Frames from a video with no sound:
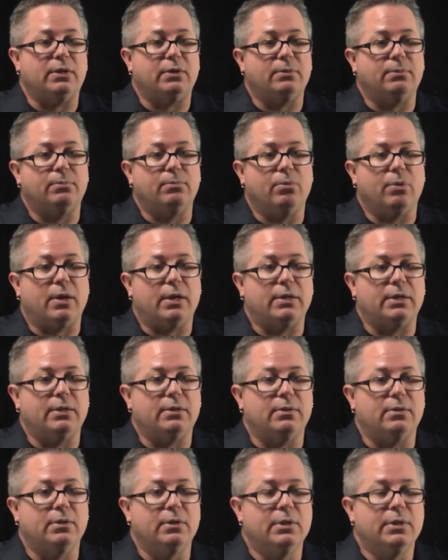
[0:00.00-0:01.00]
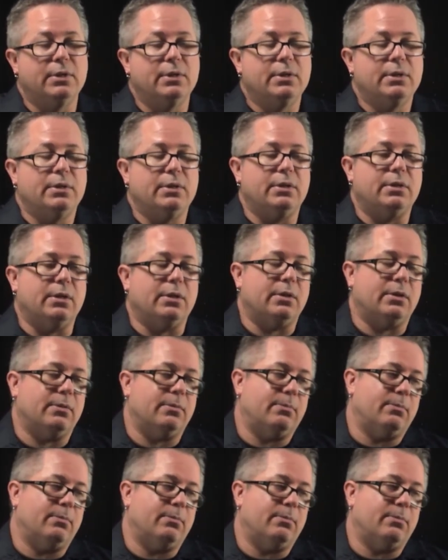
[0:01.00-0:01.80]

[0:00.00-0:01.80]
It brought in the